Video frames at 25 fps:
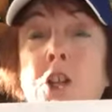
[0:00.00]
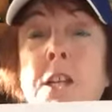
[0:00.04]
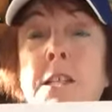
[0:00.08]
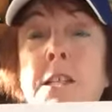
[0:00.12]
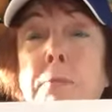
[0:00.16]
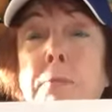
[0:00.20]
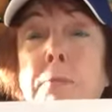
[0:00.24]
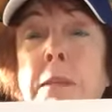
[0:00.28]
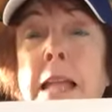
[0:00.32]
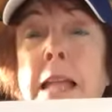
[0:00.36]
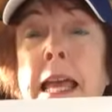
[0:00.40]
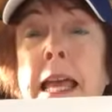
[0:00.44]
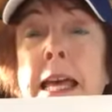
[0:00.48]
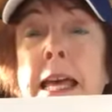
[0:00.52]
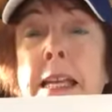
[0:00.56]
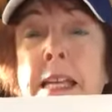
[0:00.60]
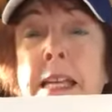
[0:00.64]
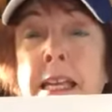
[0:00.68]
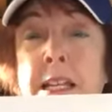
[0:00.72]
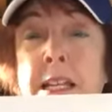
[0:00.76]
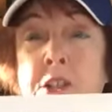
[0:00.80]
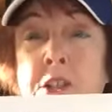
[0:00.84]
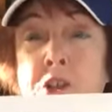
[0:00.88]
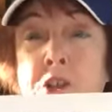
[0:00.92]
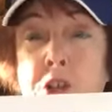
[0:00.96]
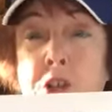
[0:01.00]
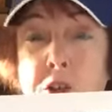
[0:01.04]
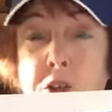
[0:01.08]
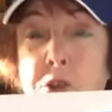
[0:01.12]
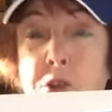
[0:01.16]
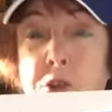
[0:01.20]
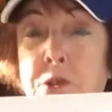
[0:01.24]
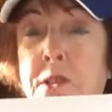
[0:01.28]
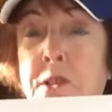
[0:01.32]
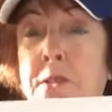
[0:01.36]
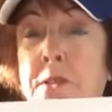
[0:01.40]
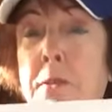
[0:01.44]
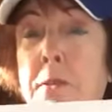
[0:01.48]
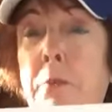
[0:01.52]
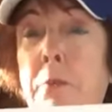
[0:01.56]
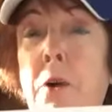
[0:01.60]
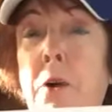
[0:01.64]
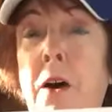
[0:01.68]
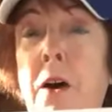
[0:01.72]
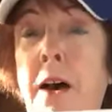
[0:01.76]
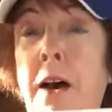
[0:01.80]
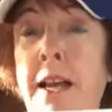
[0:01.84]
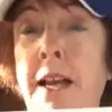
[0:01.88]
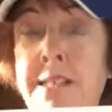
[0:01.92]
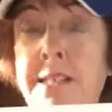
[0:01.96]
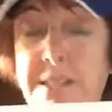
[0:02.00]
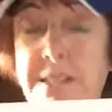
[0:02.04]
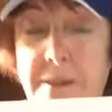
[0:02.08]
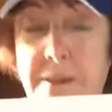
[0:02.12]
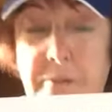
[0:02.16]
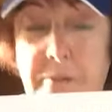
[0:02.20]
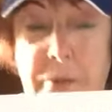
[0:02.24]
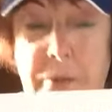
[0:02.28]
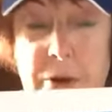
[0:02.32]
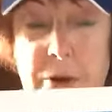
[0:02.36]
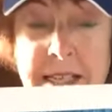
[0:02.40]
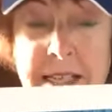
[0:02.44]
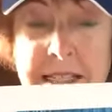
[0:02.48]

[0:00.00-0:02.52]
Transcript: She's planning to surprise the